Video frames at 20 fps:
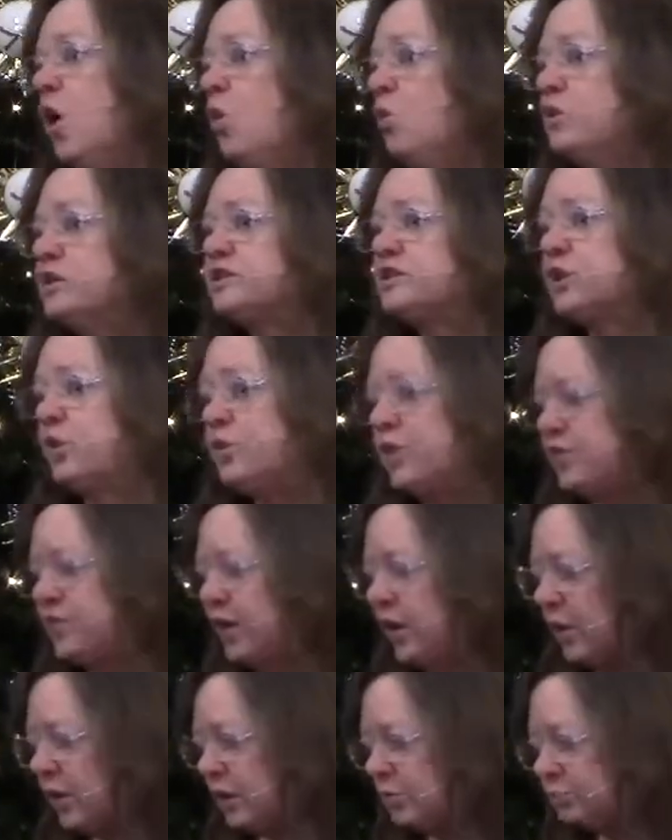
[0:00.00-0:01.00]
was so that
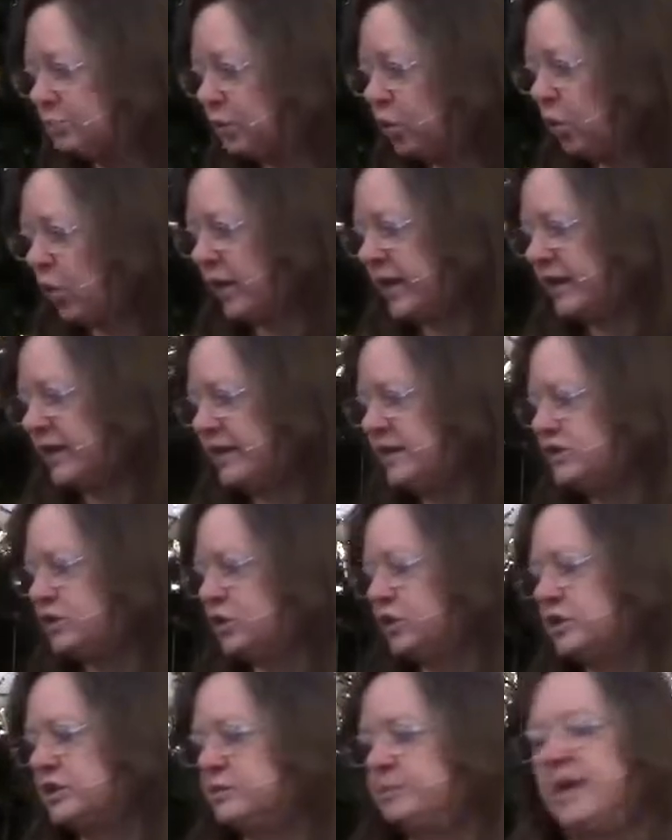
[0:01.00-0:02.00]
their employees
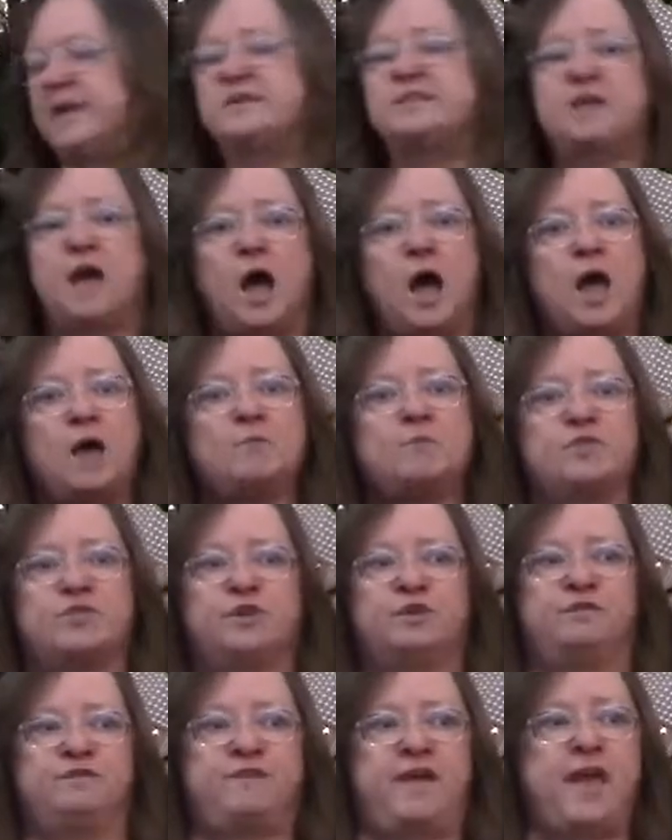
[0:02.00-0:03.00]
could spend time with
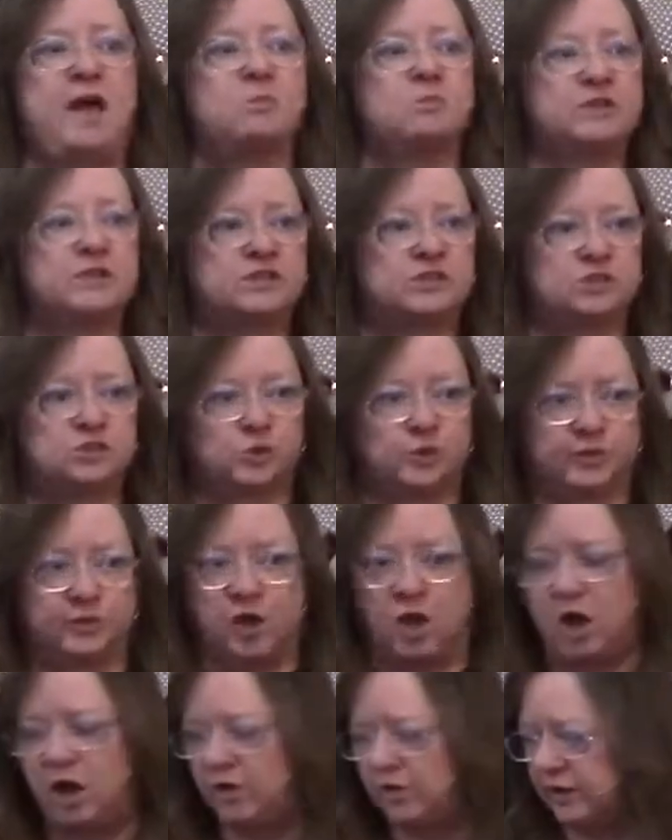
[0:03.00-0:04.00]
their families during the
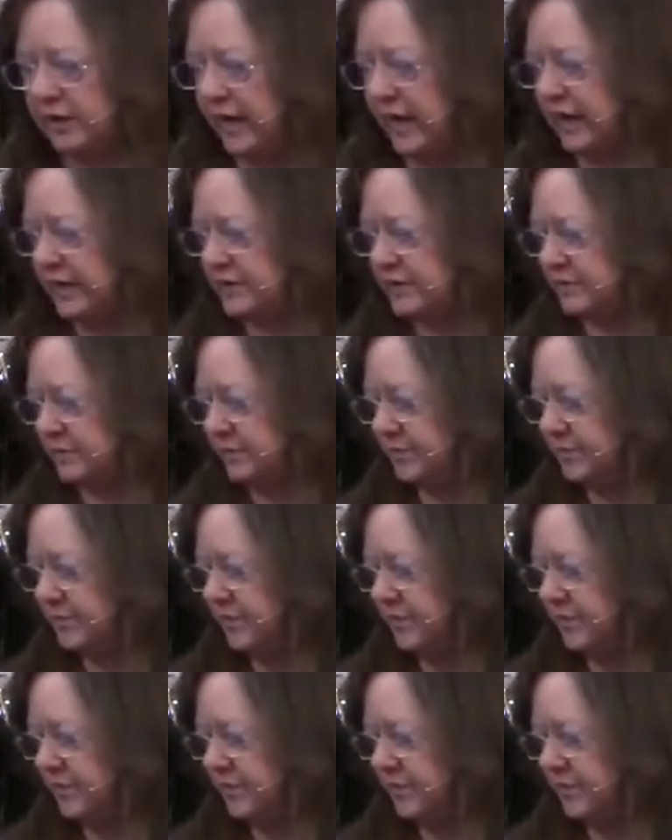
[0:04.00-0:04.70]
holidays.